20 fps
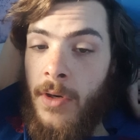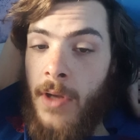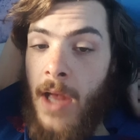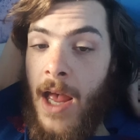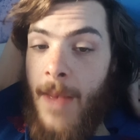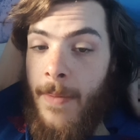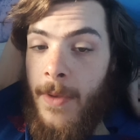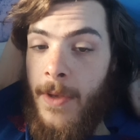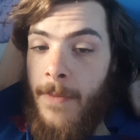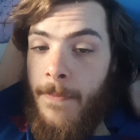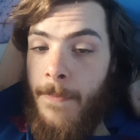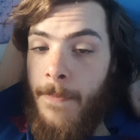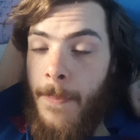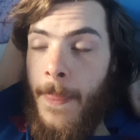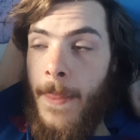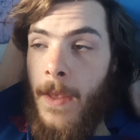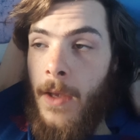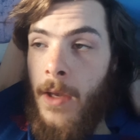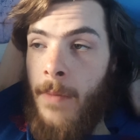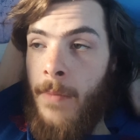habit.
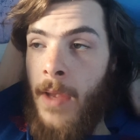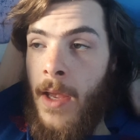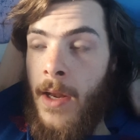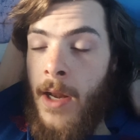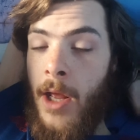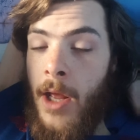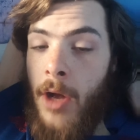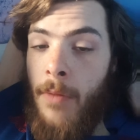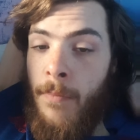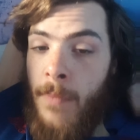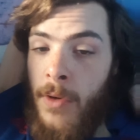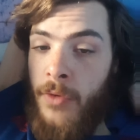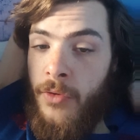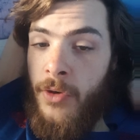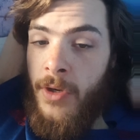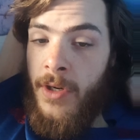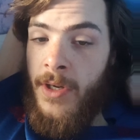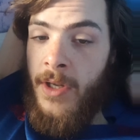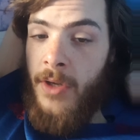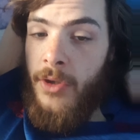I'm getting help with my
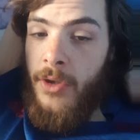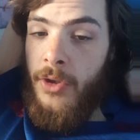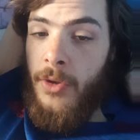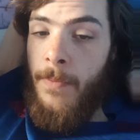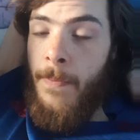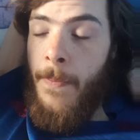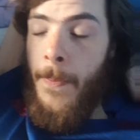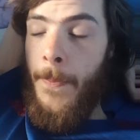drug addiction.